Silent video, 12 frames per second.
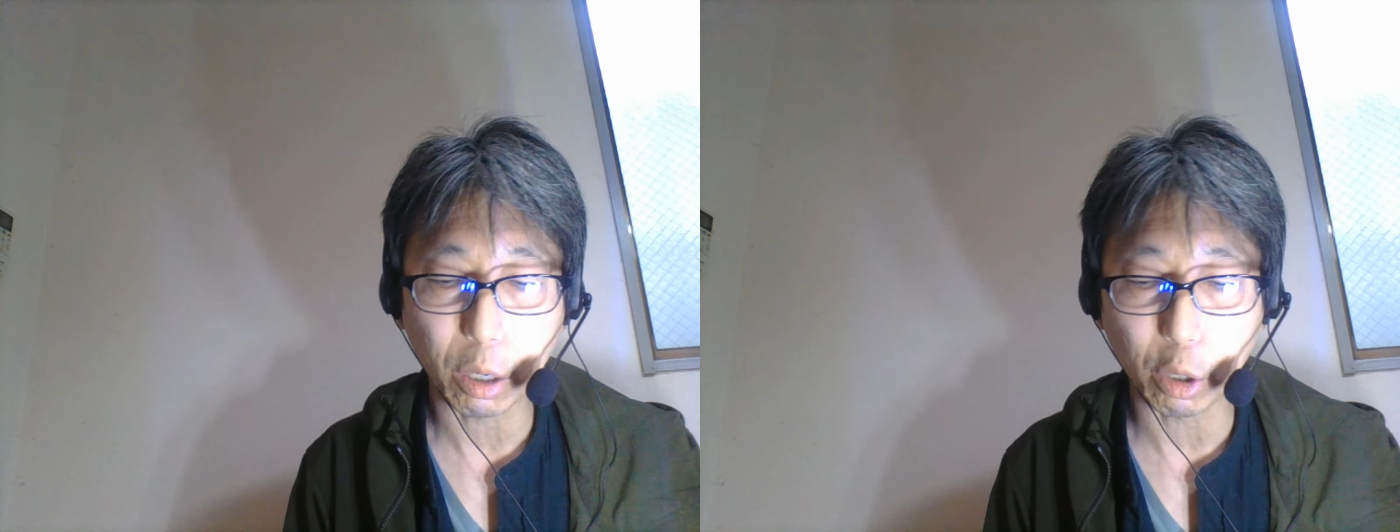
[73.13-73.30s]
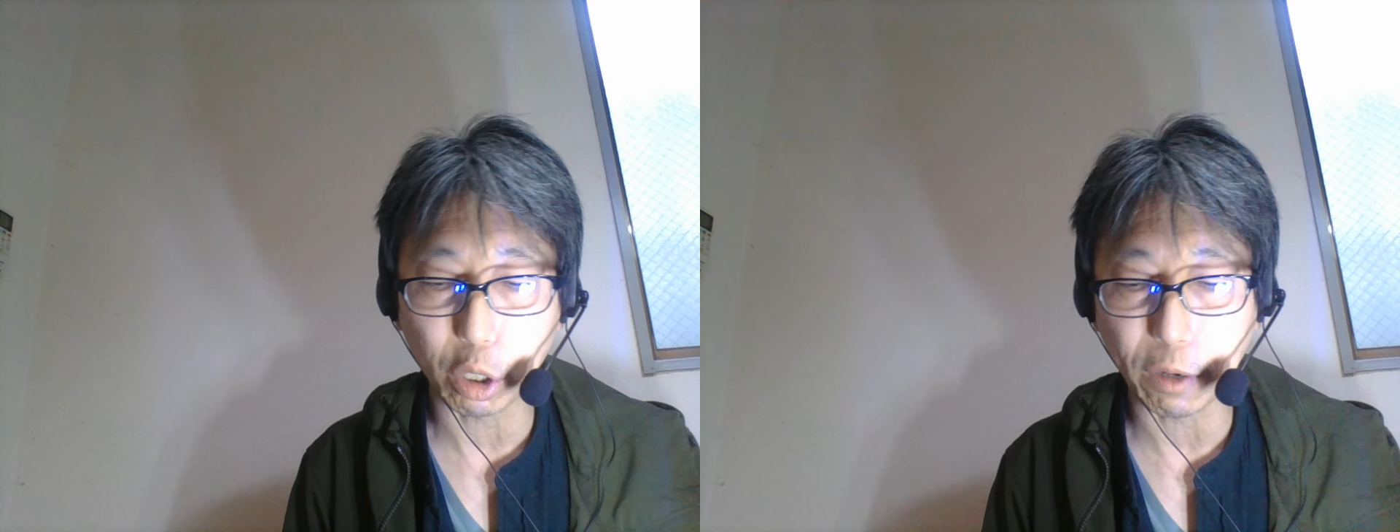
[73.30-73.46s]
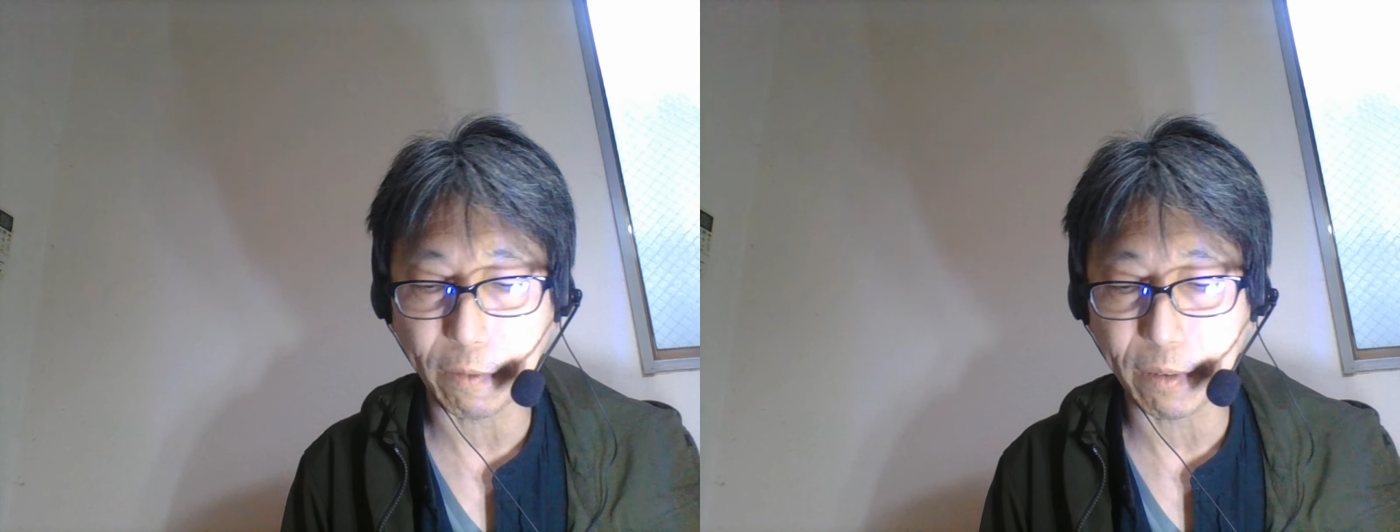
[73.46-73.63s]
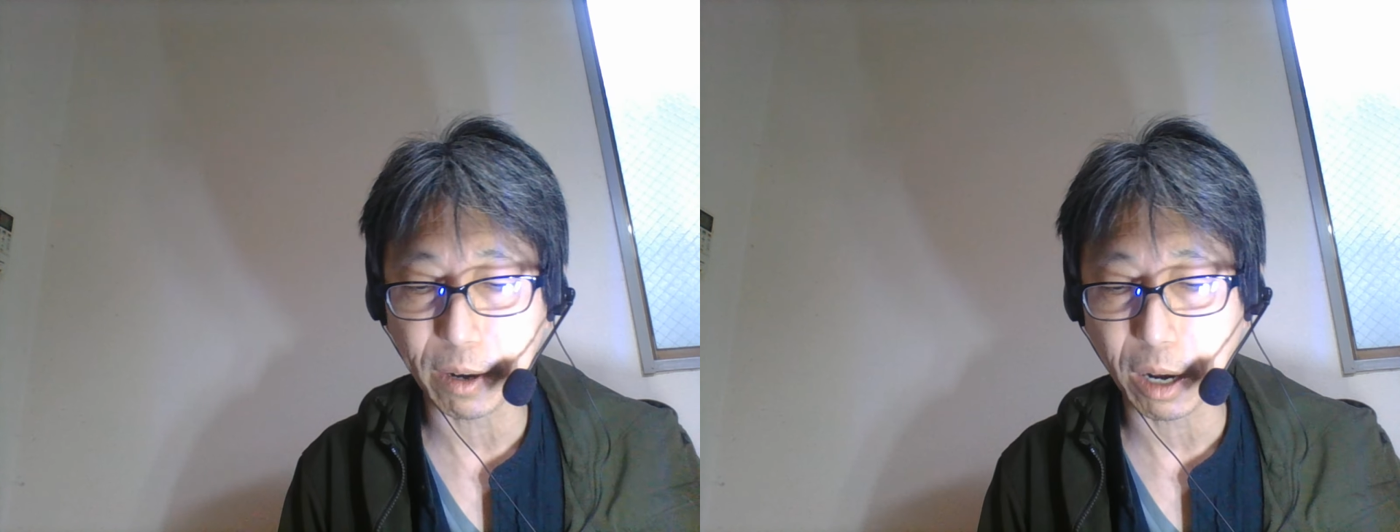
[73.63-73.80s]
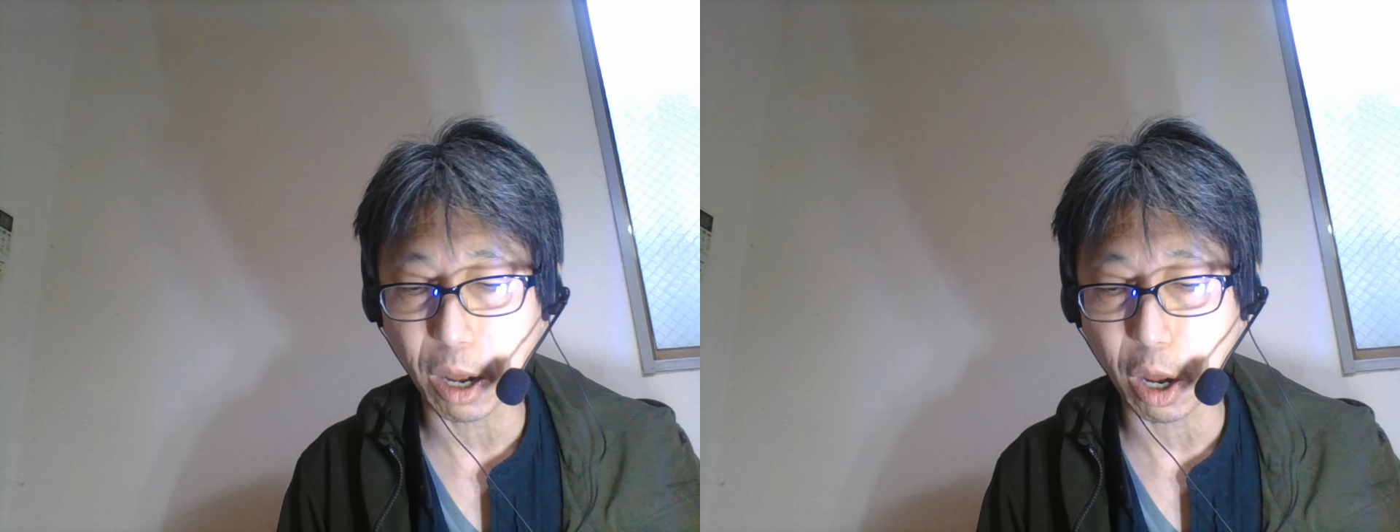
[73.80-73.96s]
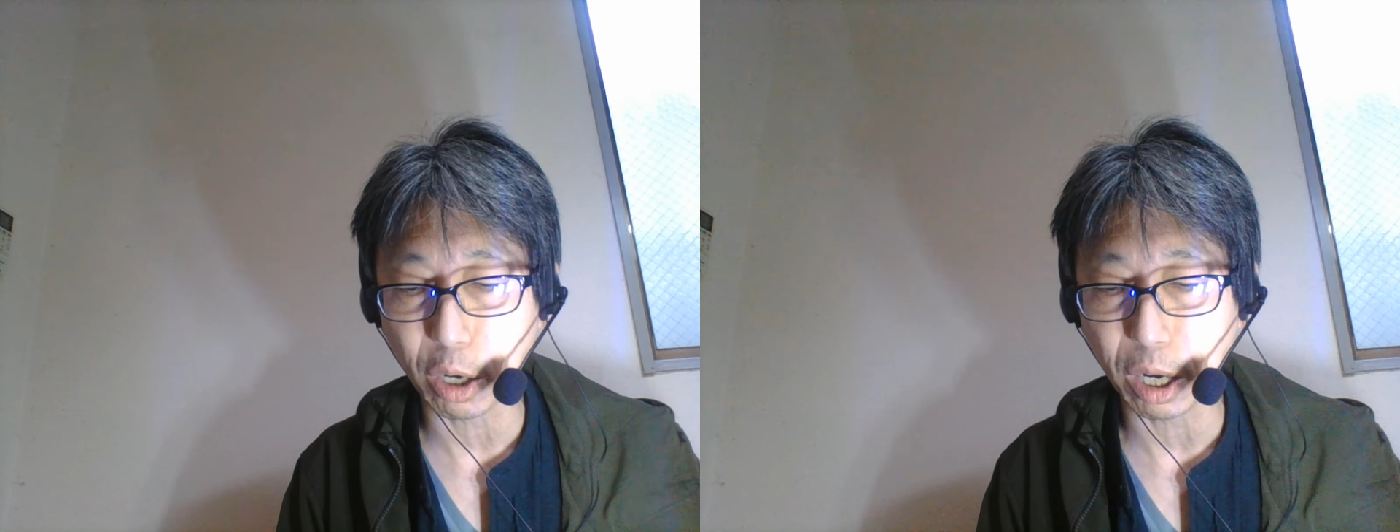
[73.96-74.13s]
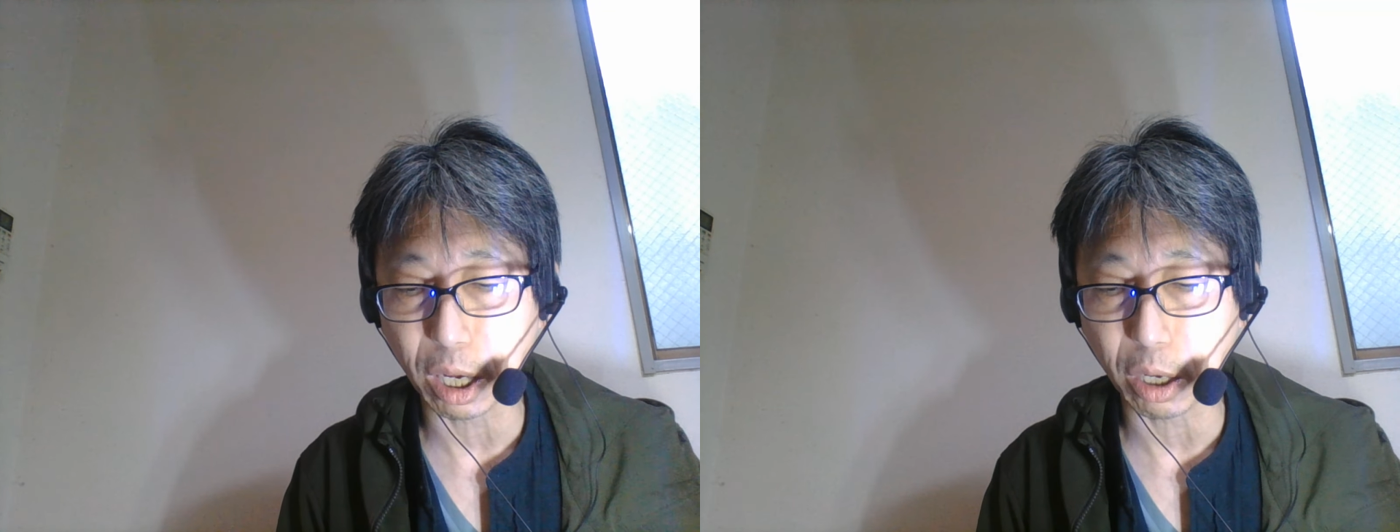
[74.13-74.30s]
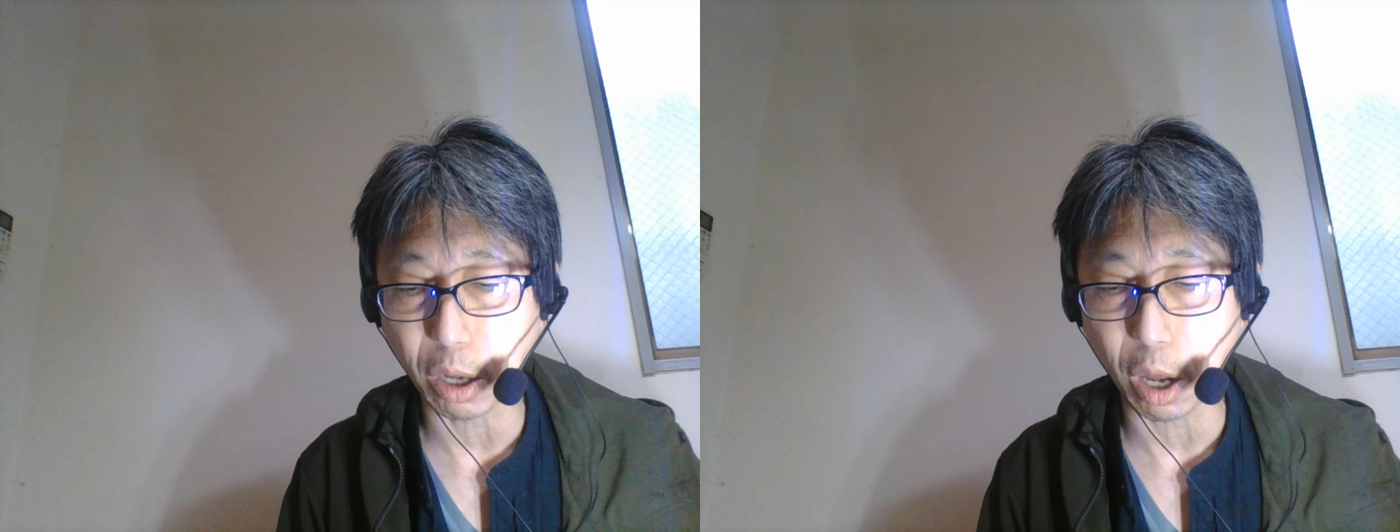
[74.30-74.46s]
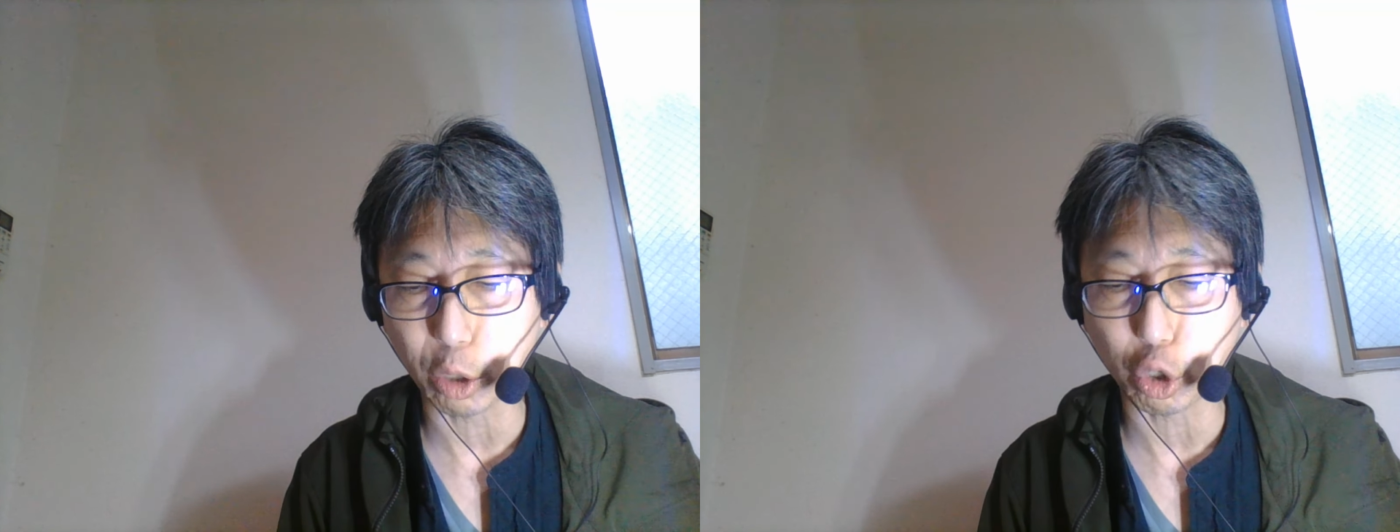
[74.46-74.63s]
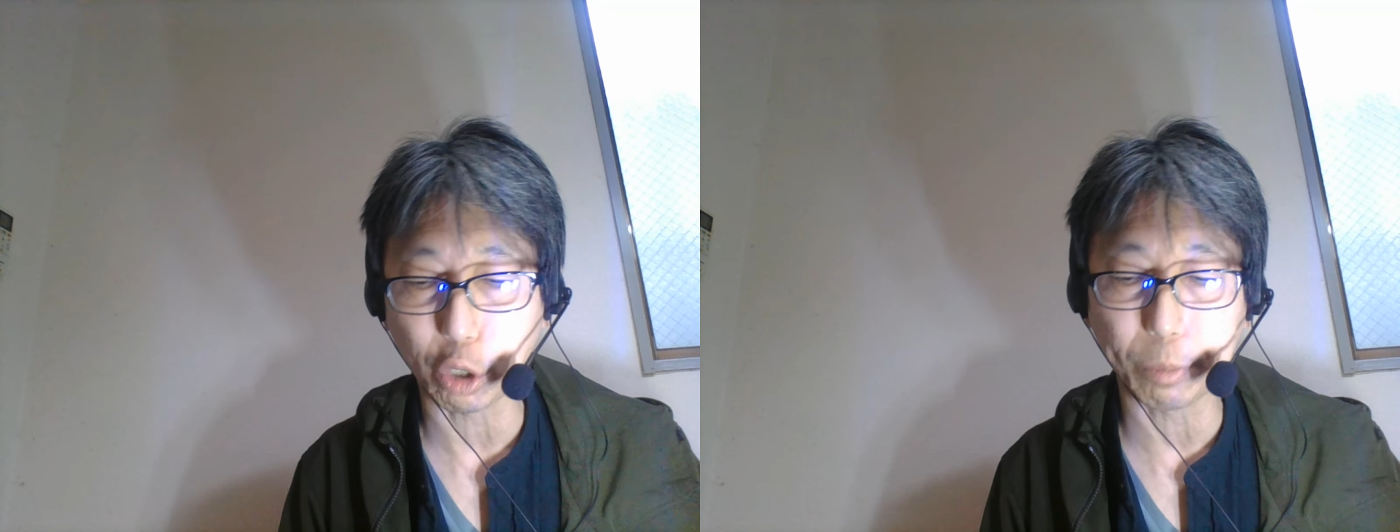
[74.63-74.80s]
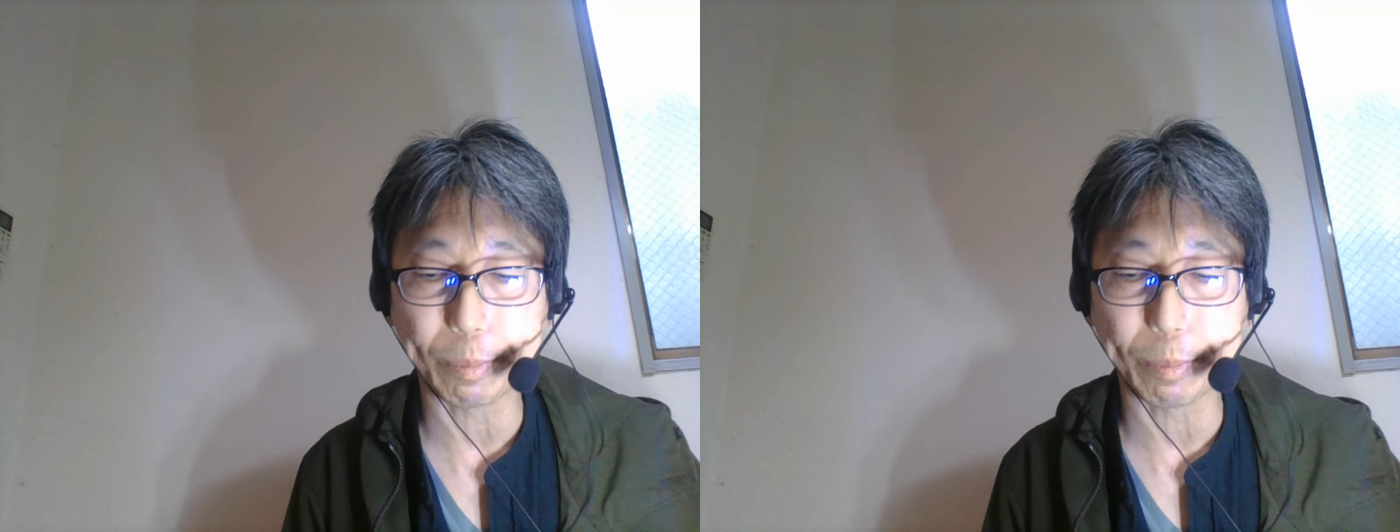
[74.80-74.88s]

would have only gone to